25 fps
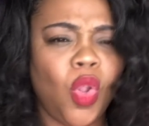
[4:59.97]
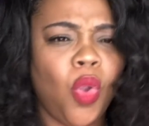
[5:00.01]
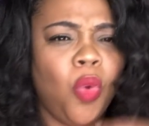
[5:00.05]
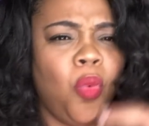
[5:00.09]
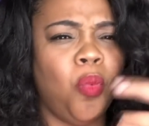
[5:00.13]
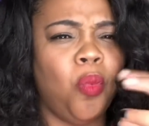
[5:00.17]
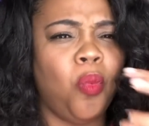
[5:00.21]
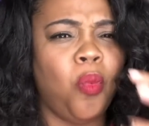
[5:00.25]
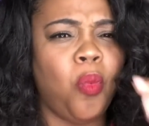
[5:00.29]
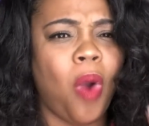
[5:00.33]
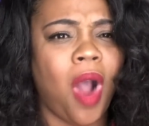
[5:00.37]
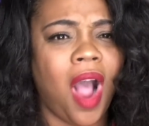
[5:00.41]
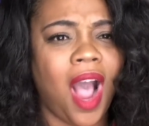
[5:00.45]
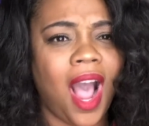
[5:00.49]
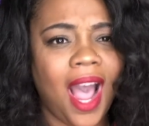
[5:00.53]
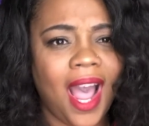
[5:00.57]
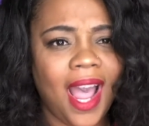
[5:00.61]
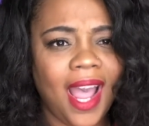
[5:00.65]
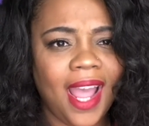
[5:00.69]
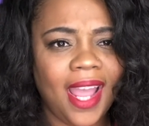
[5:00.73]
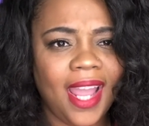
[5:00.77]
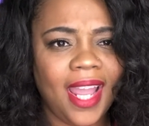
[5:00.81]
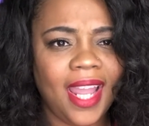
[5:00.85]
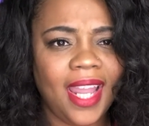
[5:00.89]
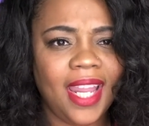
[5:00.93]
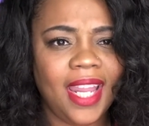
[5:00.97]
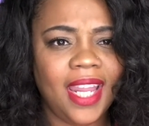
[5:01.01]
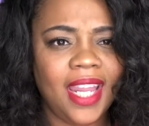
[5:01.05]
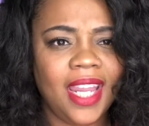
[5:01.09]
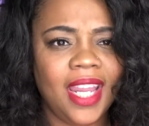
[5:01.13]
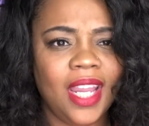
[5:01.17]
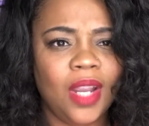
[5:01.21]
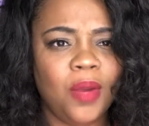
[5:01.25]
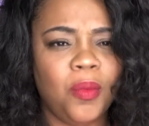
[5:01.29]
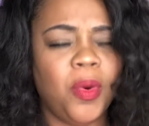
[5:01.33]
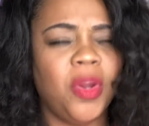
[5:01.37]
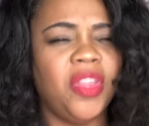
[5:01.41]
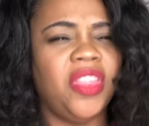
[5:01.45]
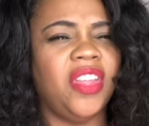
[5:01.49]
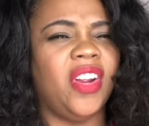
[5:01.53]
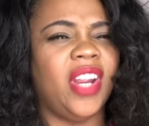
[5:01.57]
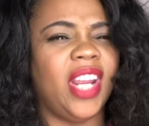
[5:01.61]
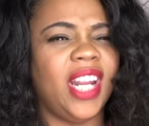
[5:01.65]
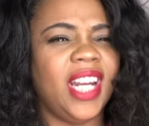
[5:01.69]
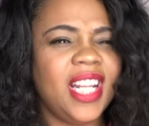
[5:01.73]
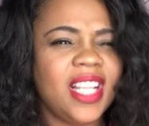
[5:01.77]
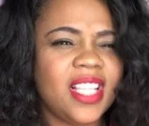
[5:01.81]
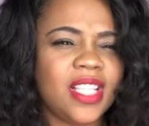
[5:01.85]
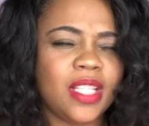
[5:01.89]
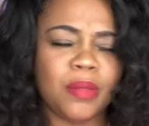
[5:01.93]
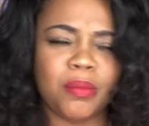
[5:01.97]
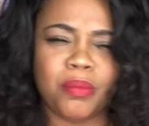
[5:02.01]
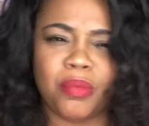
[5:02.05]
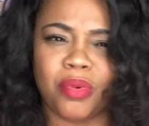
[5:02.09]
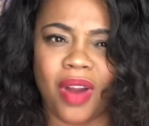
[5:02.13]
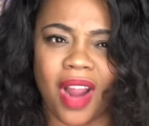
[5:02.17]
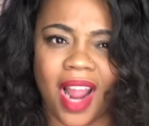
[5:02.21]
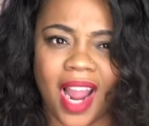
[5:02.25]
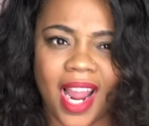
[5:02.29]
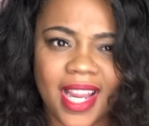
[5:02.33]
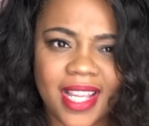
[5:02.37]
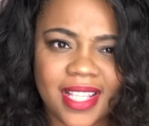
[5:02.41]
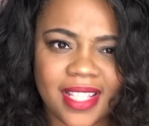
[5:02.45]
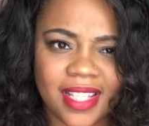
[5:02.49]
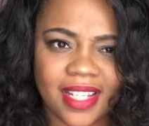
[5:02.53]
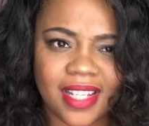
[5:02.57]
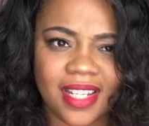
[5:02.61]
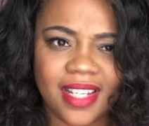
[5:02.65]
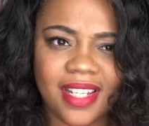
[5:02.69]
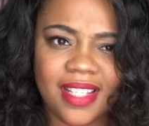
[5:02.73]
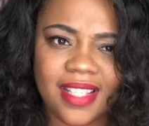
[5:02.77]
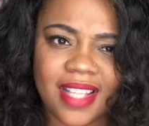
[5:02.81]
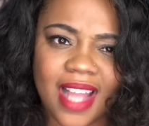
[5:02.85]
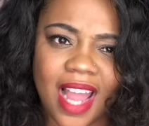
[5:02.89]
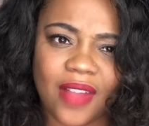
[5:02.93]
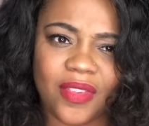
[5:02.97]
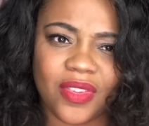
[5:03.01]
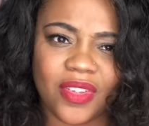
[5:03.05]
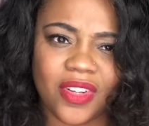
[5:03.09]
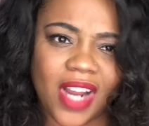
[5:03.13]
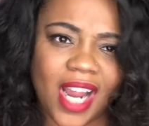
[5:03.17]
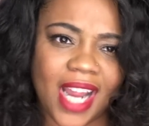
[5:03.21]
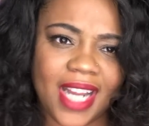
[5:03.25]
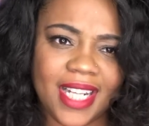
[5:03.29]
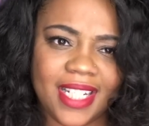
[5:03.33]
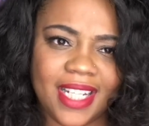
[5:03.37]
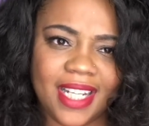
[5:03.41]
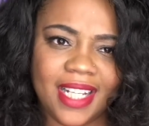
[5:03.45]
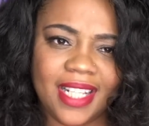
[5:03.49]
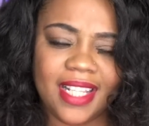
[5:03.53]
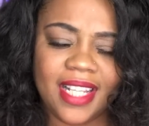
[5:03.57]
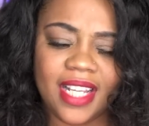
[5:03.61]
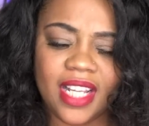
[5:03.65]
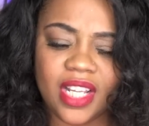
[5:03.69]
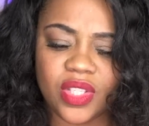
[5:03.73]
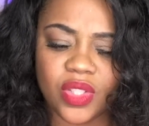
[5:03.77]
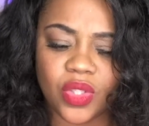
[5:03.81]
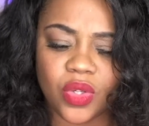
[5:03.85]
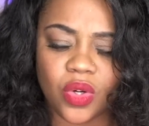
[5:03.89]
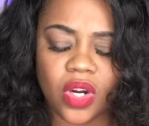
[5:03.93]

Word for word: why were there any surprises after I did this?